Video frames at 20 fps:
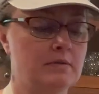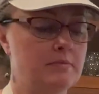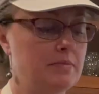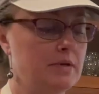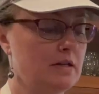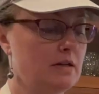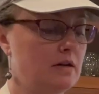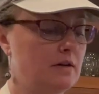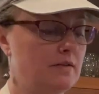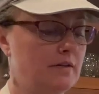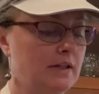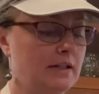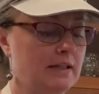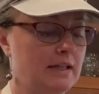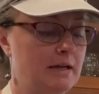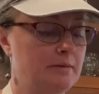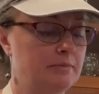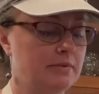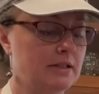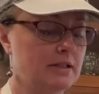but on the
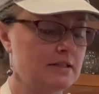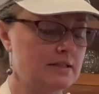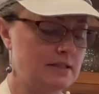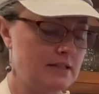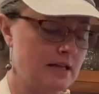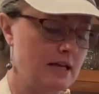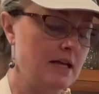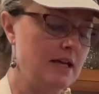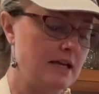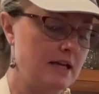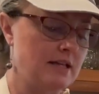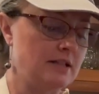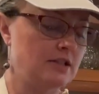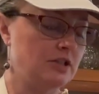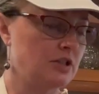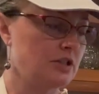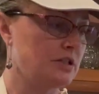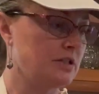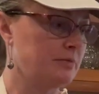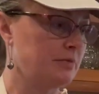clamp lids, it's
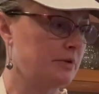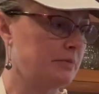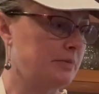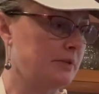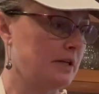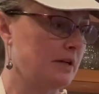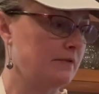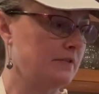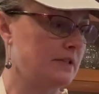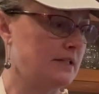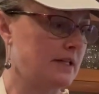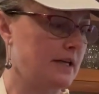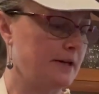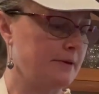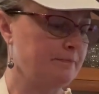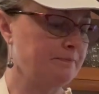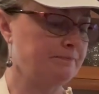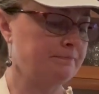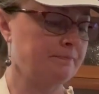good to burp it every day.